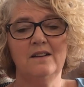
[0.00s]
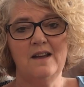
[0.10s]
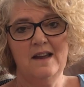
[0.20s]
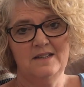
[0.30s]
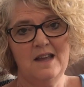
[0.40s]

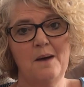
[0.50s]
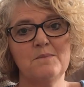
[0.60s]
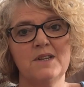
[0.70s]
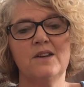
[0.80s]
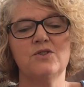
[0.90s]

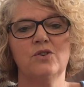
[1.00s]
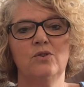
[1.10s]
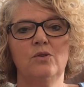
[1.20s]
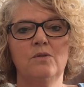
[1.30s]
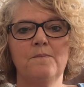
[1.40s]
exams at
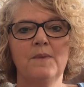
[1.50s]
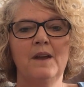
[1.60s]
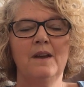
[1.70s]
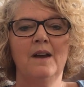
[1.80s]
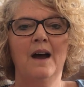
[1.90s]
school
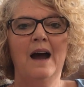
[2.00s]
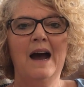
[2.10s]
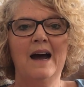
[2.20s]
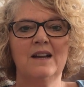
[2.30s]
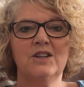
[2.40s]

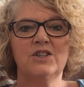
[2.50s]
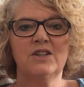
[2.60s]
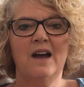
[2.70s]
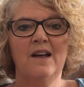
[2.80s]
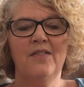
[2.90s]
and
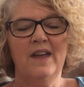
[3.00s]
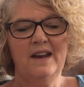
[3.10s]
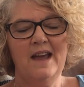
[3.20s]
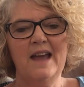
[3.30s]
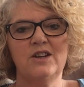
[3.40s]

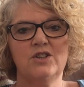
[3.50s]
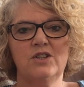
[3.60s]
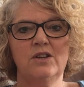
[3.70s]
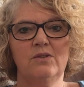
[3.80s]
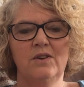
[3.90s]
then head
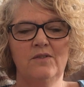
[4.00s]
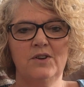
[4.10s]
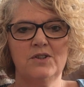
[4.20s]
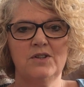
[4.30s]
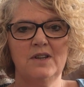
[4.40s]
to
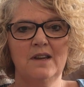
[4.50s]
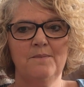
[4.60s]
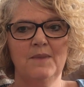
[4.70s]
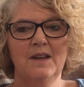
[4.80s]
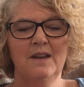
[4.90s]
university.
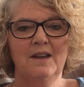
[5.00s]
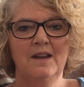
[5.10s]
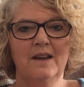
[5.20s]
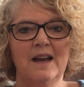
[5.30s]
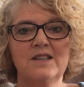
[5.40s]

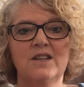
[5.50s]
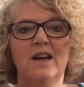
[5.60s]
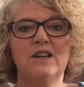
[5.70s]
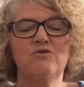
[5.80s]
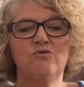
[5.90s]

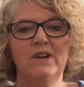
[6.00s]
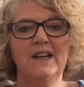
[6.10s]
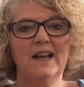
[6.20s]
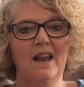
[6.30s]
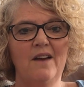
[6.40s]
Kasahun is
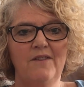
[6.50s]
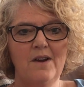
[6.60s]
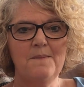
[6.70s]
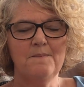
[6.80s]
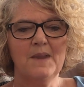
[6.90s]
really
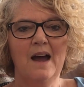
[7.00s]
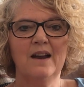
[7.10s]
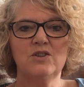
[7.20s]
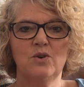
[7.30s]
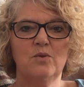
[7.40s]
clever and
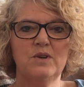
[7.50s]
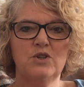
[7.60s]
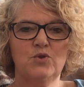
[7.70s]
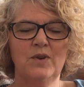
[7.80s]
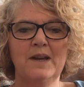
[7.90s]
has always
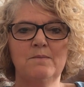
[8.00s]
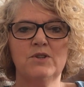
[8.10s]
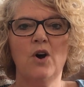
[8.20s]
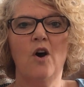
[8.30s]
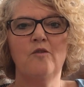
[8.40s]

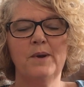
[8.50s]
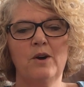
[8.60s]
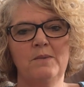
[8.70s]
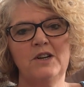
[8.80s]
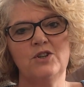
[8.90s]
dreamed of
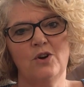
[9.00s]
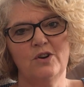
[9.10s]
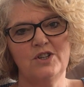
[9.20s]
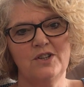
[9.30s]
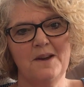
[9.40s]
becoming a
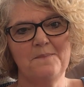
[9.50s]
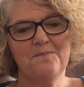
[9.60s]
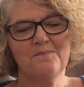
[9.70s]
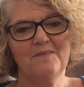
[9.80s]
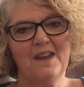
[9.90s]
doctor.
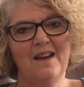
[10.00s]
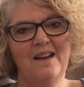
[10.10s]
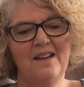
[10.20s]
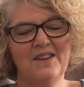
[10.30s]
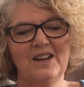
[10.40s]

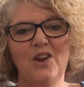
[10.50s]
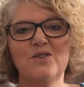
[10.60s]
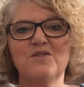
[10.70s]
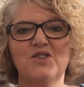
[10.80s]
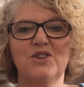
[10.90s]
I think
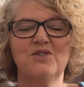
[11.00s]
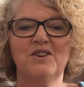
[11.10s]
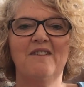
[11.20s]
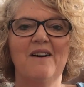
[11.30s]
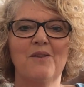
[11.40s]
lots of
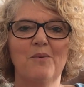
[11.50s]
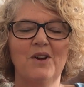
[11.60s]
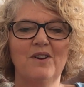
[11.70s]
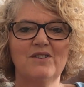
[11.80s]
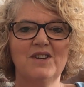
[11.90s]
children around the
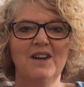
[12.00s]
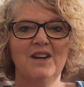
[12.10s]
world